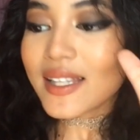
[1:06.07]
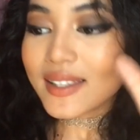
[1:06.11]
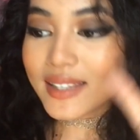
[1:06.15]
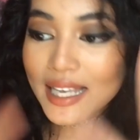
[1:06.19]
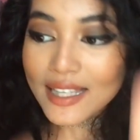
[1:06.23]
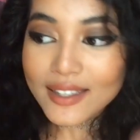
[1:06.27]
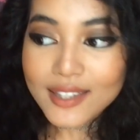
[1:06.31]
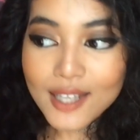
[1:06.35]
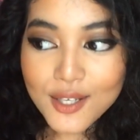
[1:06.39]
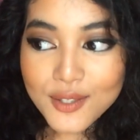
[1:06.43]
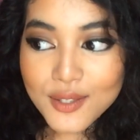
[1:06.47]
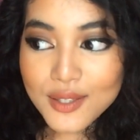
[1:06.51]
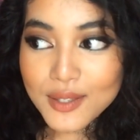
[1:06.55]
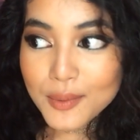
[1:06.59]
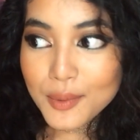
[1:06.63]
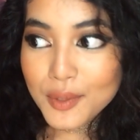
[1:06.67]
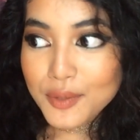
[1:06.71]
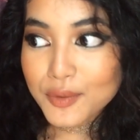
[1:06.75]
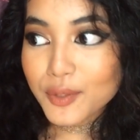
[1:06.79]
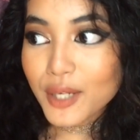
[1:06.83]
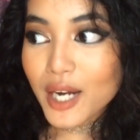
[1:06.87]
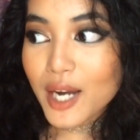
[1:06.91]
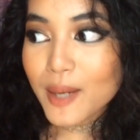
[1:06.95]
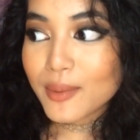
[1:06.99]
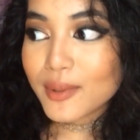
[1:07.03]
10,000
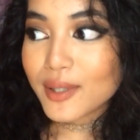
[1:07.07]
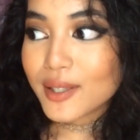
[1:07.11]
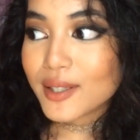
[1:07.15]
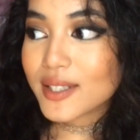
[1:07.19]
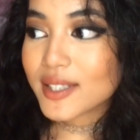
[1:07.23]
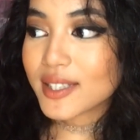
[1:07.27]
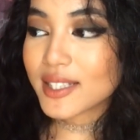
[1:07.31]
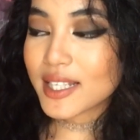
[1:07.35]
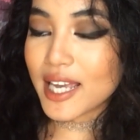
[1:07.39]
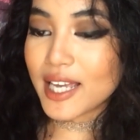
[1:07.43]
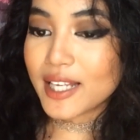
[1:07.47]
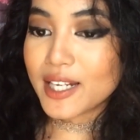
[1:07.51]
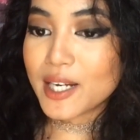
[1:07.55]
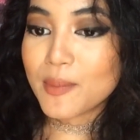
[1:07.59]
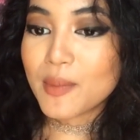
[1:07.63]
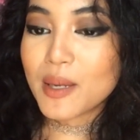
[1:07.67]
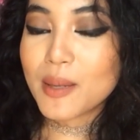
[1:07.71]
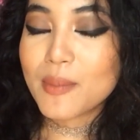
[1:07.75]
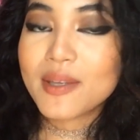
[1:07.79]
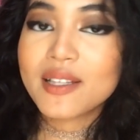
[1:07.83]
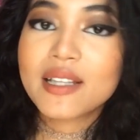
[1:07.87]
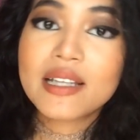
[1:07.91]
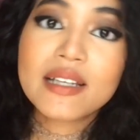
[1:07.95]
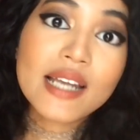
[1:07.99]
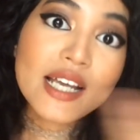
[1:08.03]
subscribers, and then
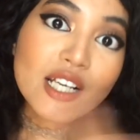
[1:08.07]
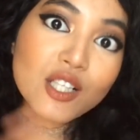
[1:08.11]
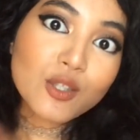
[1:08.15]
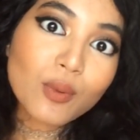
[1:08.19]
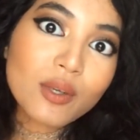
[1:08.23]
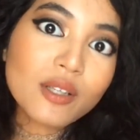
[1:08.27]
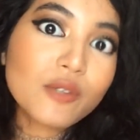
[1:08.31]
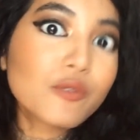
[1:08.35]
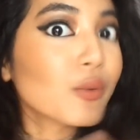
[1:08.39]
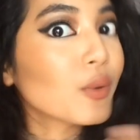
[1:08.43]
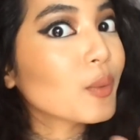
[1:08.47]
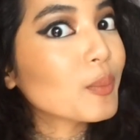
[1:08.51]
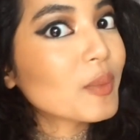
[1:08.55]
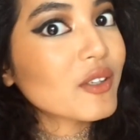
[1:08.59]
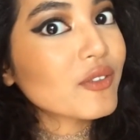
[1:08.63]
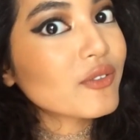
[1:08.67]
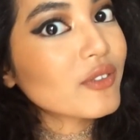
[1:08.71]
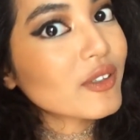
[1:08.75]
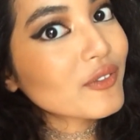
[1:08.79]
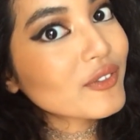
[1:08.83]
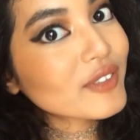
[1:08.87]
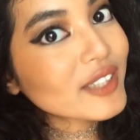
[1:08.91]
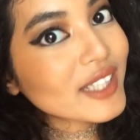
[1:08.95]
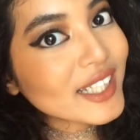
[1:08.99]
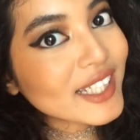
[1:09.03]
maybe the next one will be
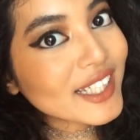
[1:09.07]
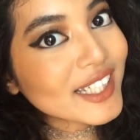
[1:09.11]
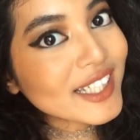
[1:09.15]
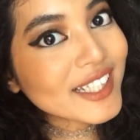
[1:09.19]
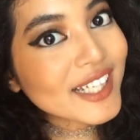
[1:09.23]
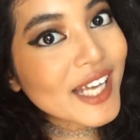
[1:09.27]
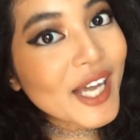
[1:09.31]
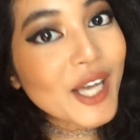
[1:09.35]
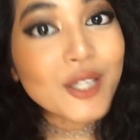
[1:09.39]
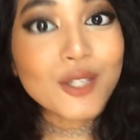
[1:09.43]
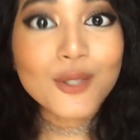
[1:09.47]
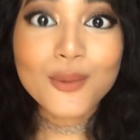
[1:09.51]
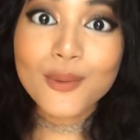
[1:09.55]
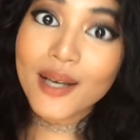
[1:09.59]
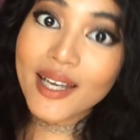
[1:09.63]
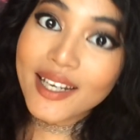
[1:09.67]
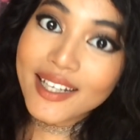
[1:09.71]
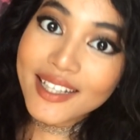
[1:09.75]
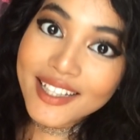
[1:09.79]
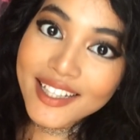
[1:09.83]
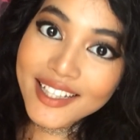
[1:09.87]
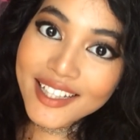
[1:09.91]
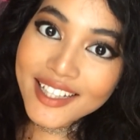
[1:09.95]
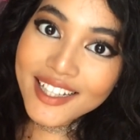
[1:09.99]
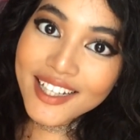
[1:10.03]
15,
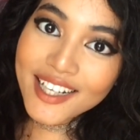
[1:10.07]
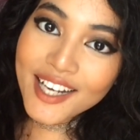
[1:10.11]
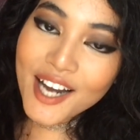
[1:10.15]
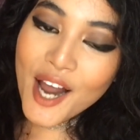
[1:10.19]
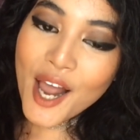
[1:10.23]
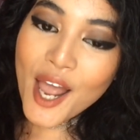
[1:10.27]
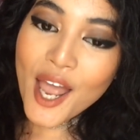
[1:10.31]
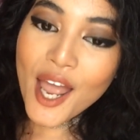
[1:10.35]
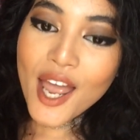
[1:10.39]
20,